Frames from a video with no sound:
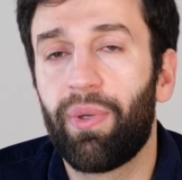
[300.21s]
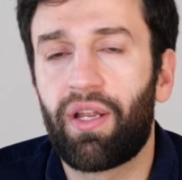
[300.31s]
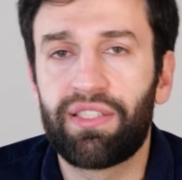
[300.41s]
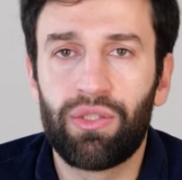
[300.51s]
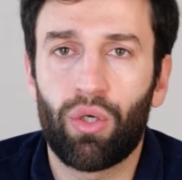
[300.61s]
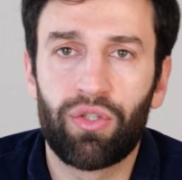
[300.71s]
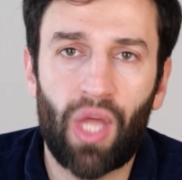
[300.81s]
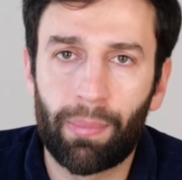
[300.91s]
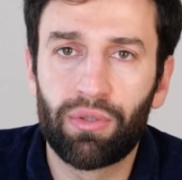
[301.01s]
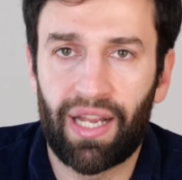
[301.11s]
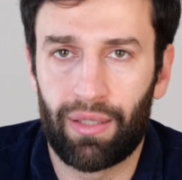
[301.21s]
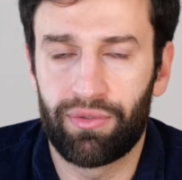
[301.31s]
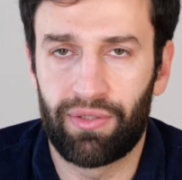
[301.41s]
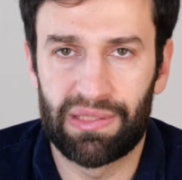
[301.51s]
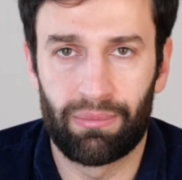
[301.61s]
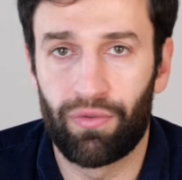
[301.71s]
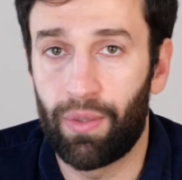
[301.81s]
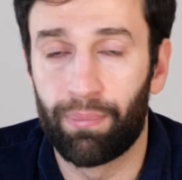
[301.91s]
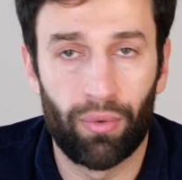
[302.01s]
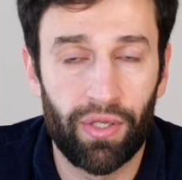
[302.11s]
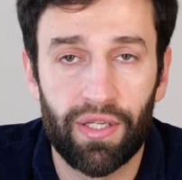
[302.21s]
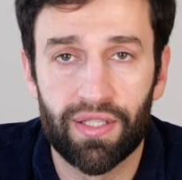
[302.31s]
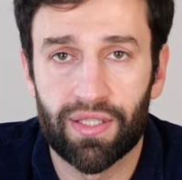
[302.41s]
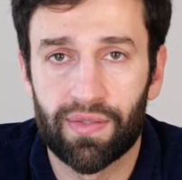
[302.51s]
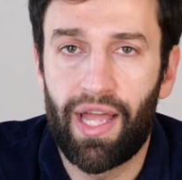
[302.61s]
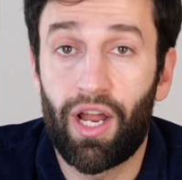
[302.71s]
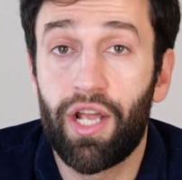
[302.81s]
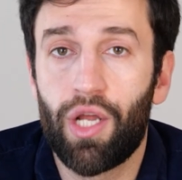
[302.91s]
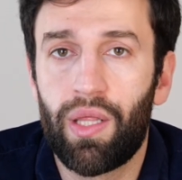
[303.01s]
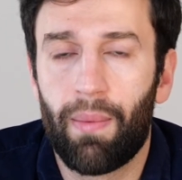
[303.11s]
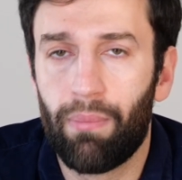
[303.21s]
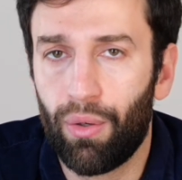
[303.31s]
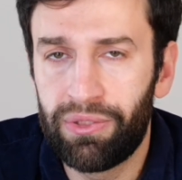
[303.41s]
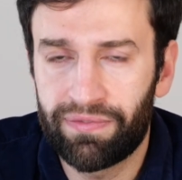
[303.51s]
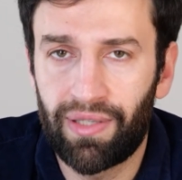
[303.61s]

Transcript: because you're not double counting some of the employees. And I know that most